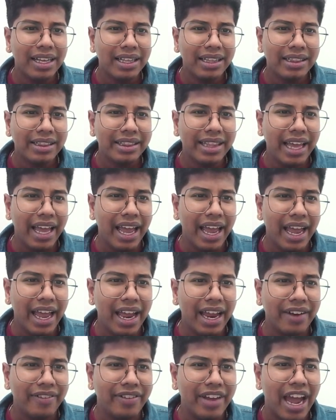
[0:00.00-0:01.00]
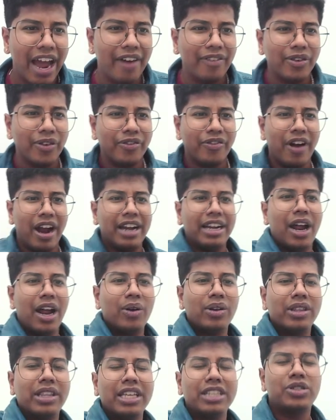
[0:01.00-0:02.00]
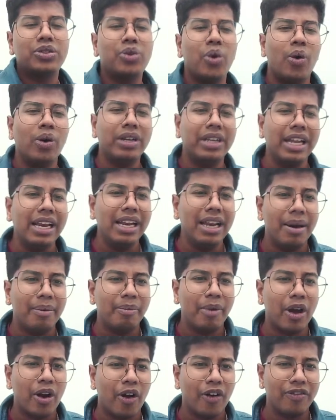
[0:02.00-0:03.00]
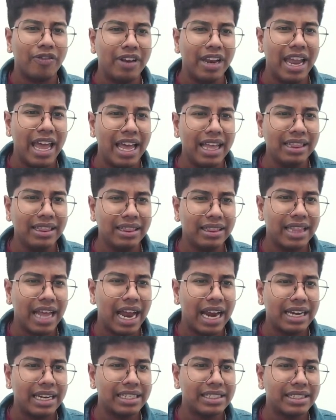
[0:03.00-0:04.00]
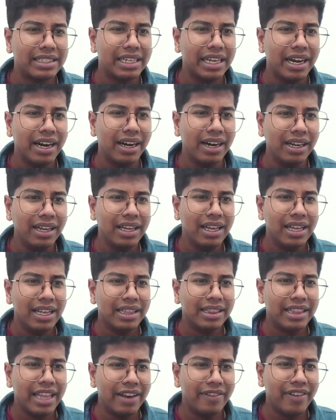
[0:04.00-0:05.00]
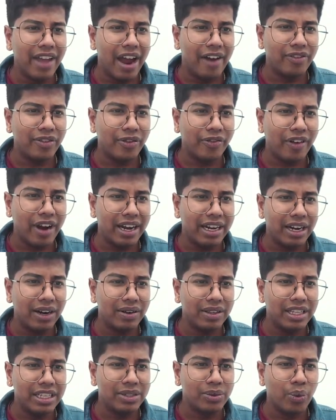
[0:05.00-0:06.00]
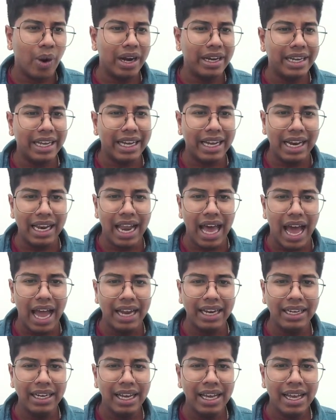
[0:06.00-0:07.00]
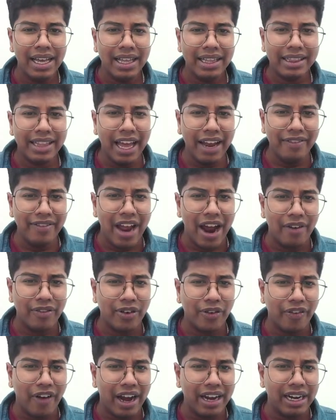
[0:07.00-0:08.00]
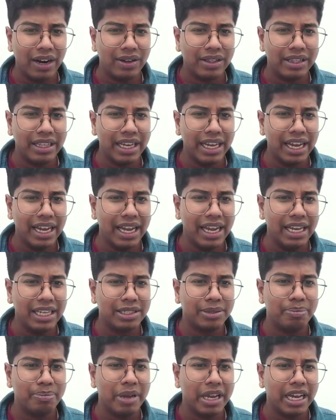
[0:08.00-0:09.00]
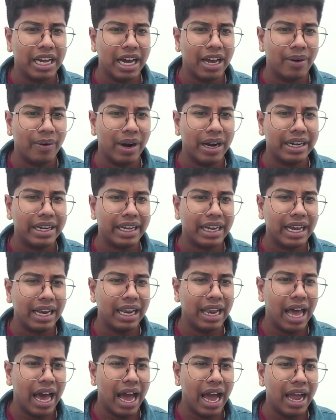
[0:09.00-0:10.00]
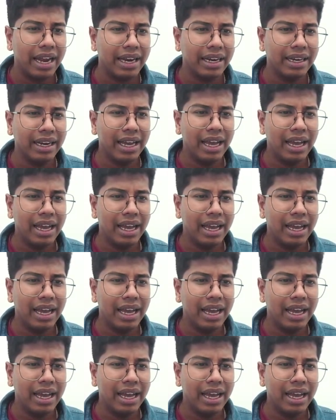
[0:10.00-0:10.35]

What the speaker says: Then we have to find out this total number of length that is here. Then we have to find out this vertical line. Then we have to find out this bigger vertical line.